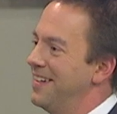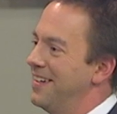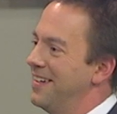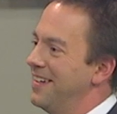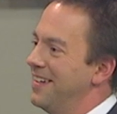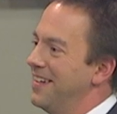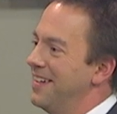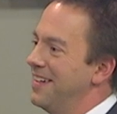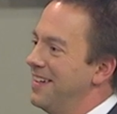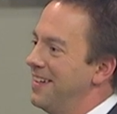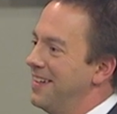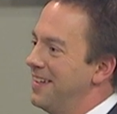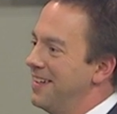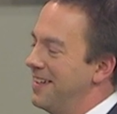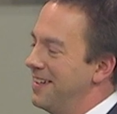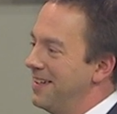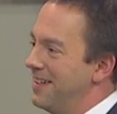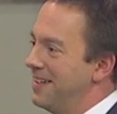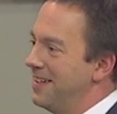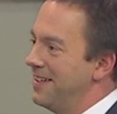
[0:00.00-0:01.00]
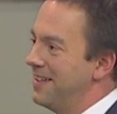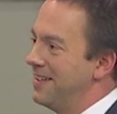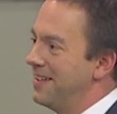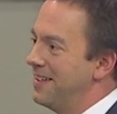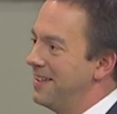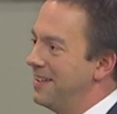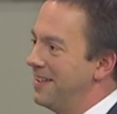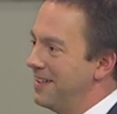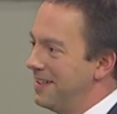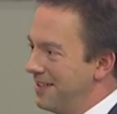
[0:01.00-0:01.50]

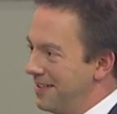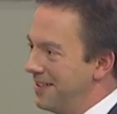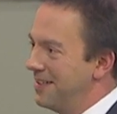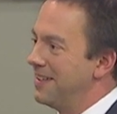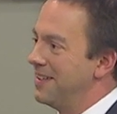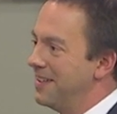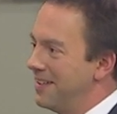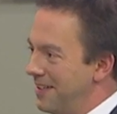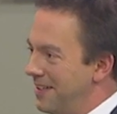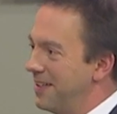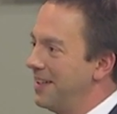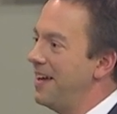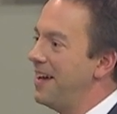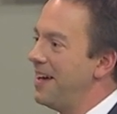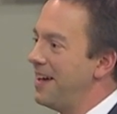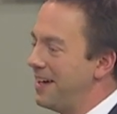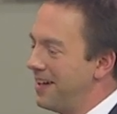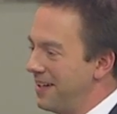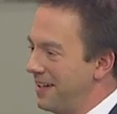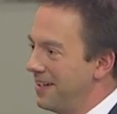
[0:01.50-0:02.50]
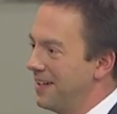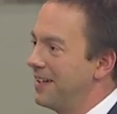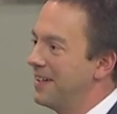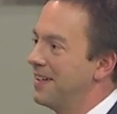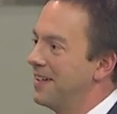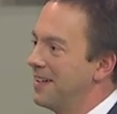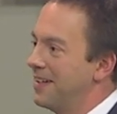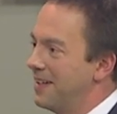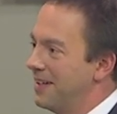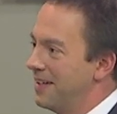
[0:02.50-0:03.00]

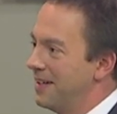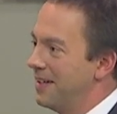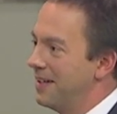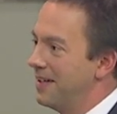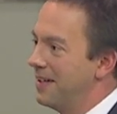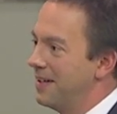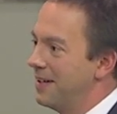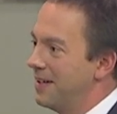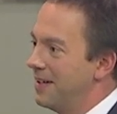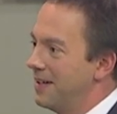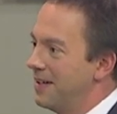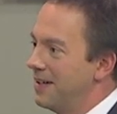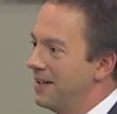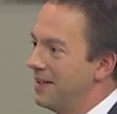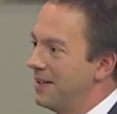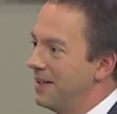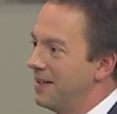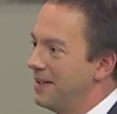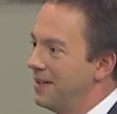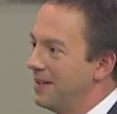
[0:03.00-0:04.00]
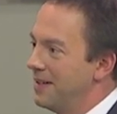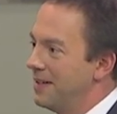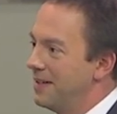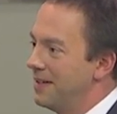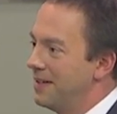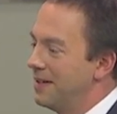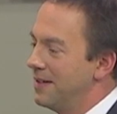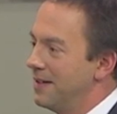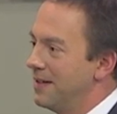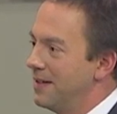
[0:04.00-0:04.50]

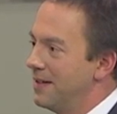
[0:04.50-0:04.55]
This person isn't speaking.